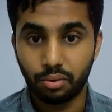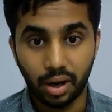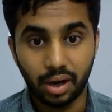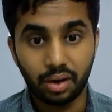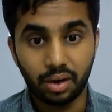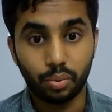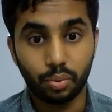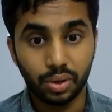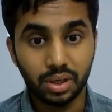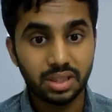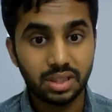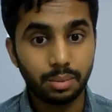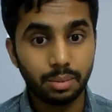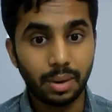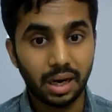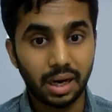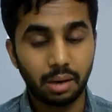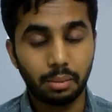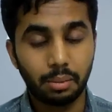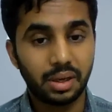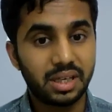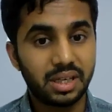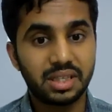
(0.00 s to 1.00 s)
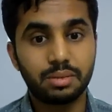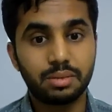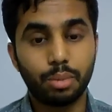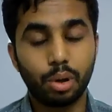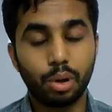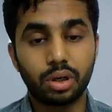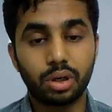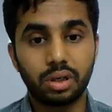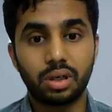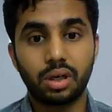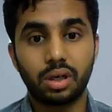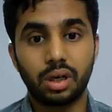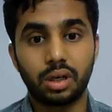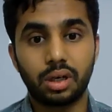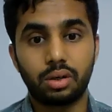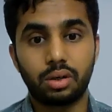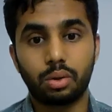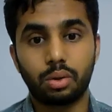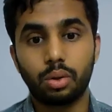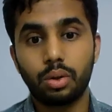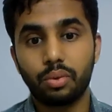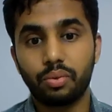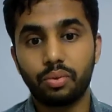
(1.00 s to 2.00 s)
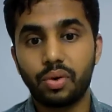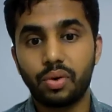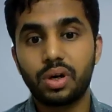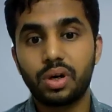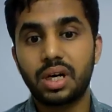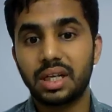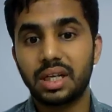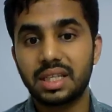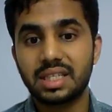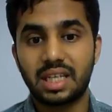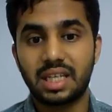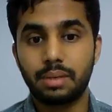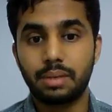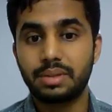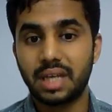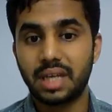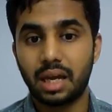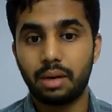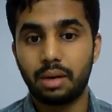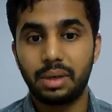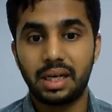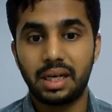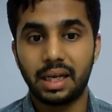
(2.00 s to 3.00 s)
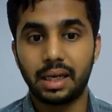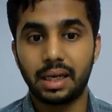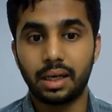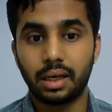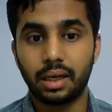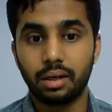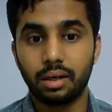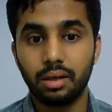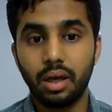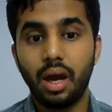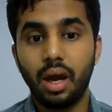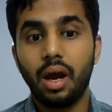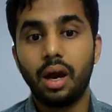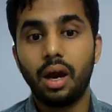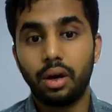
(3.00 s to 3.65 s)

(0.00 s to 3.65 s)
And once the pandemic is brought under control, what are the steps can be taken